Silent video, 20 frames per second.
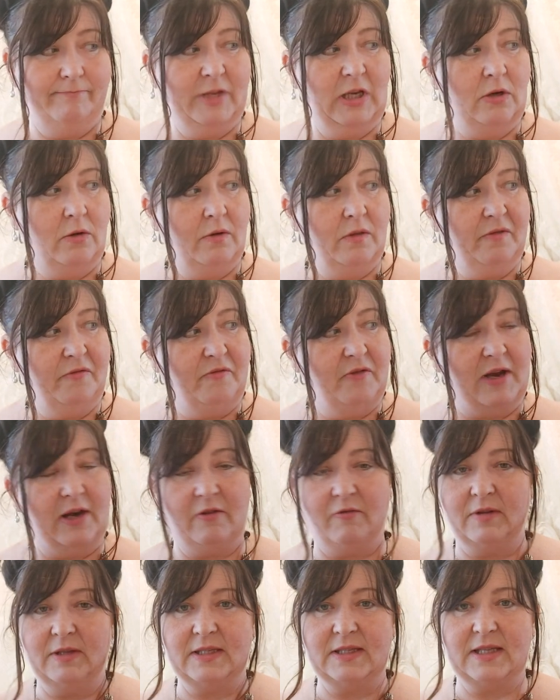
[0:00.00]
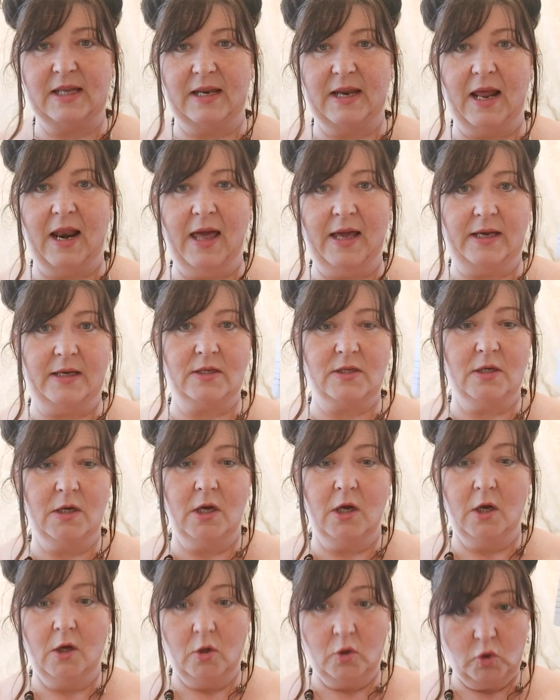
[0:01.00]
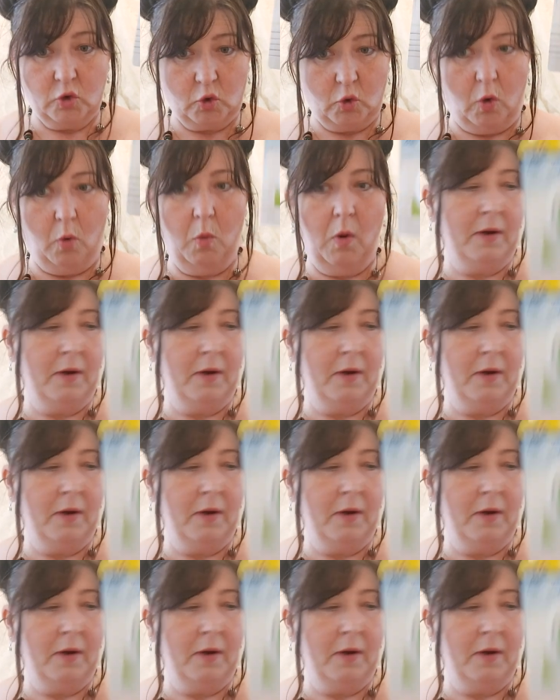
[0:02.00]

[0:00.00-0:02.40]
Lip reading: you know, the fragrance that I liked. So